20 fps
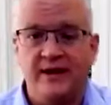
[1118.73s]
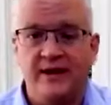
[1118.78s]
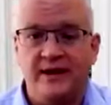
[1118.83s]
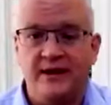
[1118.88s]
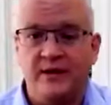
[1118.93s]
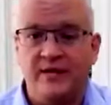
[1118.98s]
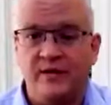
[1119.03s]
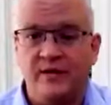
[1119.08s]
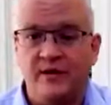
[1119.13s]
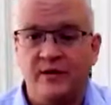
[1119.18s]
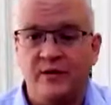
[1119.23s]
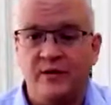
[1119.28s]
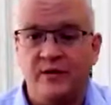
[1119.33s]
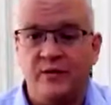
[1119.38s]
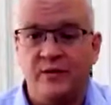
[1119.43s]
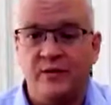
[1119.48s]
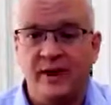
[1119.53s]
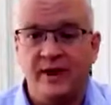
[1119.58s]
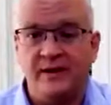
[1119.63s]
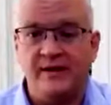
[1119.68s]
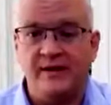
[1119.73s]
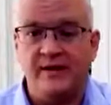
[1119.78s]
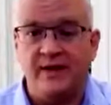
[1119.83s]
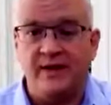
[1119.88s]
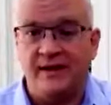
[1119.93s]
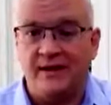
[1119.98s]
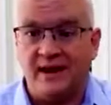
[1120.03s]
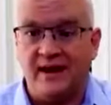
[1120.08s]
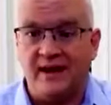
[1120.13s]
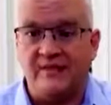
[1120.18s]
And so we see a
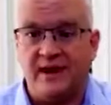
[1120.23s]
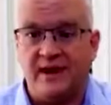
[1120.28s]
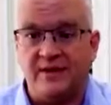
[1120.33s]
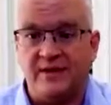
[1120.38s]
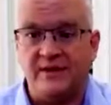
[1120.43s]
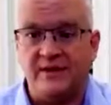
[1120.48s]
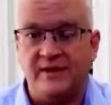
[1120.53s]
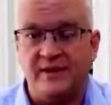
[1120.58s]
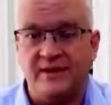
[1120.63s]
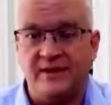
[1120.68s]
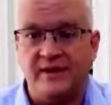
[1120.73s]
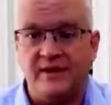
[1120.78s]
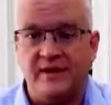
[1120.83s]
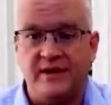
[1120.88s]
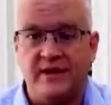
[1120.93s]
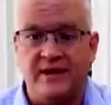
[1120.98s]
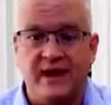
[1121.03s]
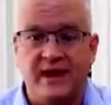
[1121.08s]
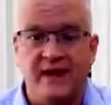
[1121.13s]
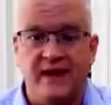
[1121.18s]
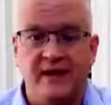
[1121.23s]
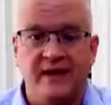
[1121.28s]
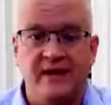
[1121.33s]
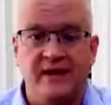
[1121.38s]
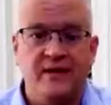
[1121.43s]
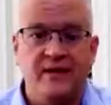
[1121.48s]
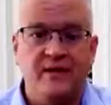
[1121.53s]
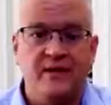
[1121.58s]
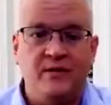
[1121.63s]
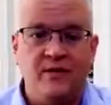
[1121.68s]
lot of opportunity in the UK.
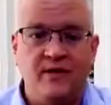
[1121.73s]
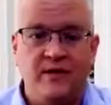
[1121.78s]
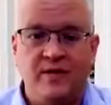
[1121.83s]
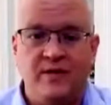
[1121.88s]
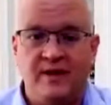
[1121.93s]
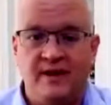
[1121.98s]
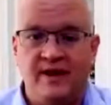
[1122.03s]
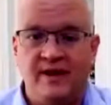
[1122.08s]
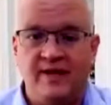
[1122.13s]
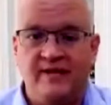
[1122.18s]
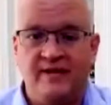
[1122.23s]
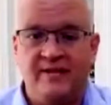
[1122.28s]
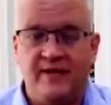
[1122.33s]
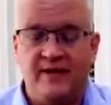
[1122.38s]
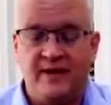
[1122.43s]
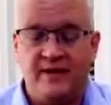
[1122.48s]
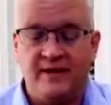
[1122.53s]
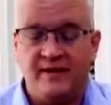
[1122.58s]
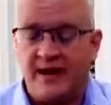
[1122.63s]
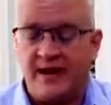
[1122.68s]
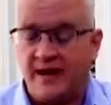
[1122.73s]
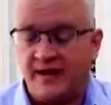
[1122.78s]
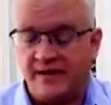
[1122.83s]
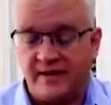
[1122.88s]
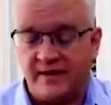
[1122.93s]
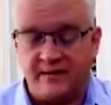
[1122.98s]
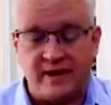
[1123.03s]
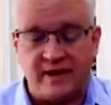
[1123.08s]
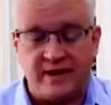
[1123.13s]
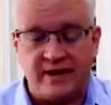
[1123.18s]
We believe, the
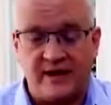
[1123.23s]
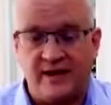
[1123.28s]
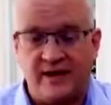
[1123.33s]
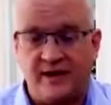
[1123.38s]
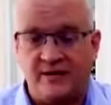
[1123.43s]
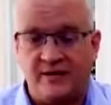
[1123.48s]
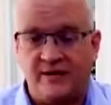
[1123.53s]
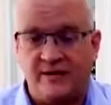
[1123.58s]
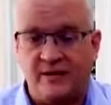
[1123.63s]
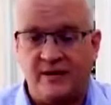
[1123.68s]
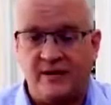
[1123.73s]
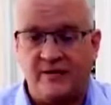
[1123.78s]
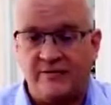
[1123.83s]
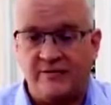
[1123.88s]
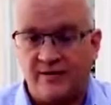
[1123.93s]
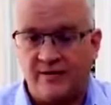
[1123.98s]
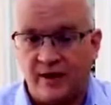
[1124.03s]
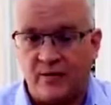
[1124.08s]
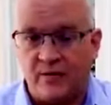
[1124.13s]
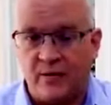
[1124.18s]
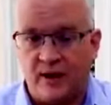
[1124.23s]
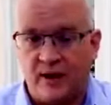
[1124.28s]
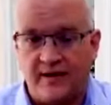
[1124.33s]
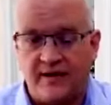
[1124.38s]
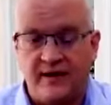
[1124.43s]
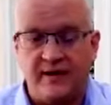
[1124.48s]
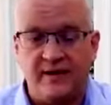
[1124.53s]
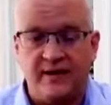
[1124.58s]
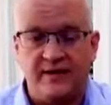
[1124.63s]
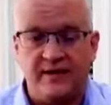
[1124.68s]
housing market is doing very well
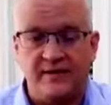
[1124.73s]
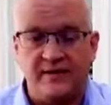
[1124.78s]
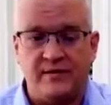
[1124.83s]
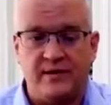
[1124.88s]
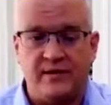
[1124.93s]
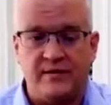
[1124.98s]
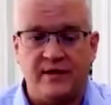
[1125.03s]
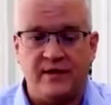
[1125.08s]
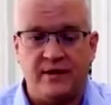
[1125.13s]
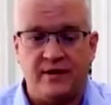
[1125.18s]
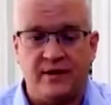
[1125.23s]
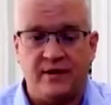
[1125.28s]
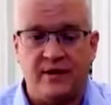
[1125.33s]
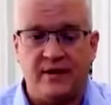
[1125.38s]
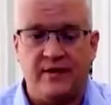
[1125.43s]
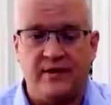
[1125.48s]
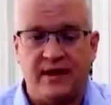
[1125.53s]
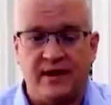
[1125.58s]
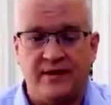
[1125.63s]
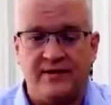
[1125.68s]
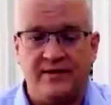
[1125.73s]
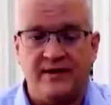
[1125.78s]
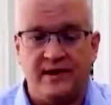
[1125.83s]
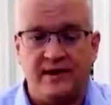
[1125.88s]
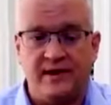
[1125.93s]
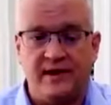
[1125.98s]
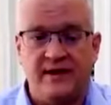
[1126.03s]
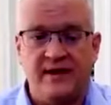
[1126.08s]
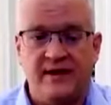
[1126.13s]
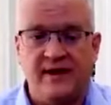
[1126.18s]
there, and so we feel good about the
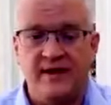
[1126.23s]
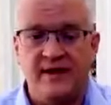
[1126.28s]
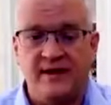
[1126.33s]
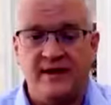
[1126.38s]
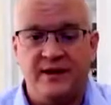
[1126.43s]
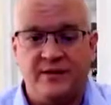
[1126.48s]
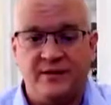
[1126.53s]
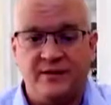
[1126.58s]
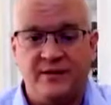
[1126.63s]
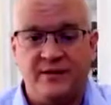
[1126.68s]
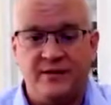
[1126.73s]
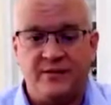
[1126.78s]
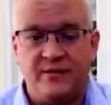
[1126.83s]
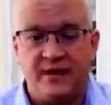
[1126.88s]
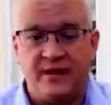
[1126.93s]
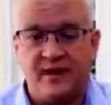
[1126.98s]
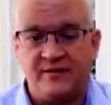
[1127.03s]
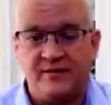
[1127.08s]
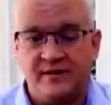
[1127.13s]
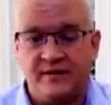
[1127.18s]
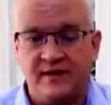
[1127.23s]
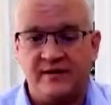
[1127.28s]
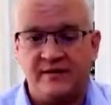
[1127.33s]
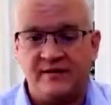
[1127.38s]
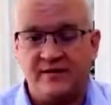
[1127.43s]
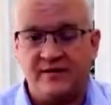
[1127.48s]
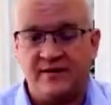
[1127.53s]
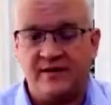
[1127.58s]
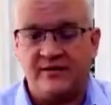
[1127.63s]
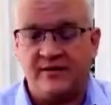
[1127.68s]
near-term prospects
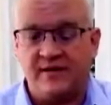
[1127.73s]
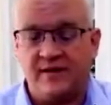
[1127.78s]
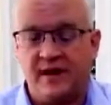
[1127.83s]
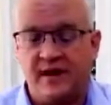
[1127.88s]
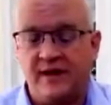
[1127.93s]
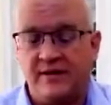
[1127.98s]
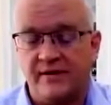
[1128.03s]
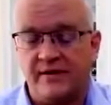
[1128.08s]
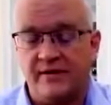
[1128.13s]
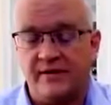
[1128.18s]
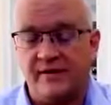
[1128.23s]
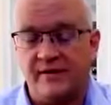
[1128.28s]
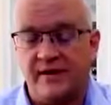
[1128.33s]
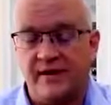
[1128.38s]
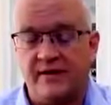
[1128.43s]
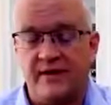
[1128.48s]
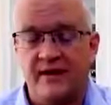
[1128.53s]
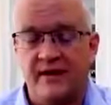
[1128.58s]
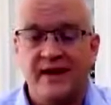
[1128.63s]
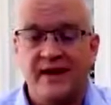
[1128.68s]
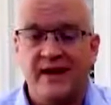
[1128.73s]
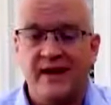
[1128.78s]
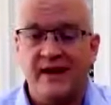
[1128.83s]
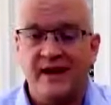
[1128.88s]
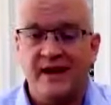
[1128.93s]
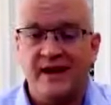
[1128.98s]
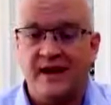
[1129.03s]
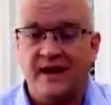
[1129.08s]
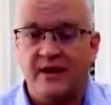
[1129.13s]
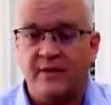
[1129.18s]
for housing over there,
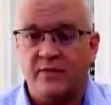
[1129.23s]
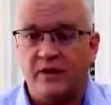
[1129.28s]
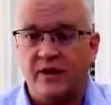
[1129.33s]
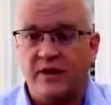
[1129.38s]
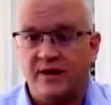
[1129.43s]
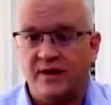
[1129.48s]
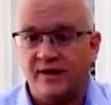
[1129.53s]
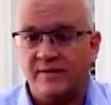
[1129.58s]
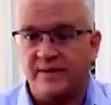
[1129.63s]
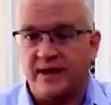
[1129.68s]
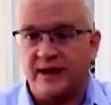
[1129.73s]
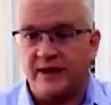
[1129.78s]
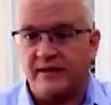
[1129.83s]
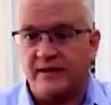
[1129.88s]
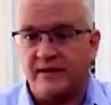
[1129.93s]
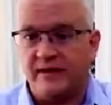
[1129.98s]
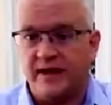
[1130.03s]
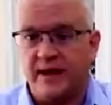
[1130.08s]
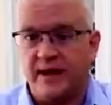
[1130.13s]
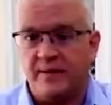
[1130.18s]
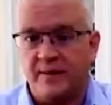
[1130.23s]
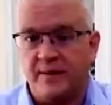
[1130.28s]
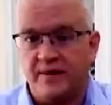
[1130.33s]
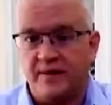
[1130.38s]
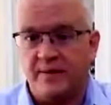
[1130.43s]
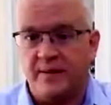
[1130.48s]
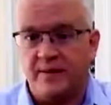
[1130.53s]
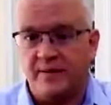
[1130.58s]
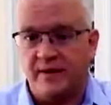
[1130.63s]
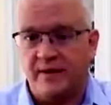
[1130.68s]
and want to expand our capital
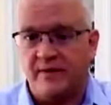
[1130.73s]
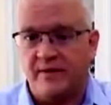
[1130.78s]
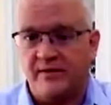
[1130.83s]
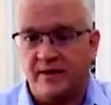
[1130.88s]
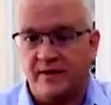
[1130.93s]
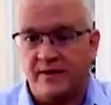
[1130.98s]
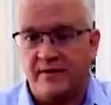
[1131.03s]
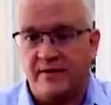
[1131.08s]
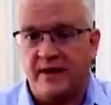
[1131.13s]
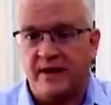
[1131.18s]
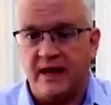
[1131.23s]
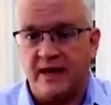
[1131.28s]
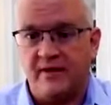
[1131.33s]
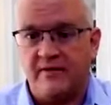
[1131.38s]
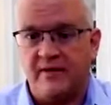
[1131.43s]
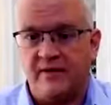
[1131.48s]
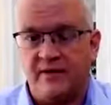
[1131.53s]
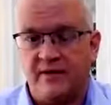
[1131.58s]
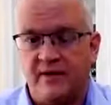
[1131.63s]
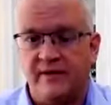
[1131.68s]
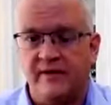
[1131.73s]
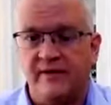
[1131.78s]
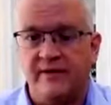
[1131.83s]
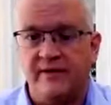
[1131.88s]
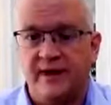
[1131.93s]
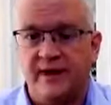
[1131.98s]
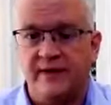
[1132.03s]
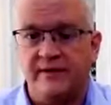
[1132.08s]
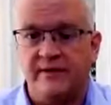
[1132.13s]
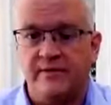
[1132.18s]
commitment over the UK over the course of
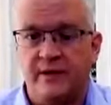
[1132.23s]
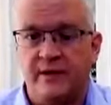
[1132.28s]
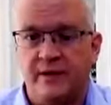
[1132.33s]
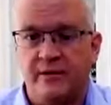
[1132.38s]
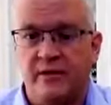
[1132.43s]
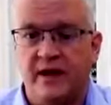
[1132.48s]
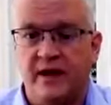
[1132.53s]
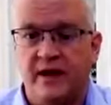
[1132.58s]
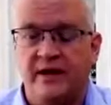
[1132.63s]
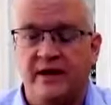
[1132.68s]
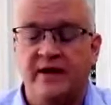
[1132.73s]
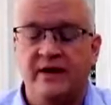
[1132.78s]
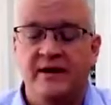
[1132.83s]
2021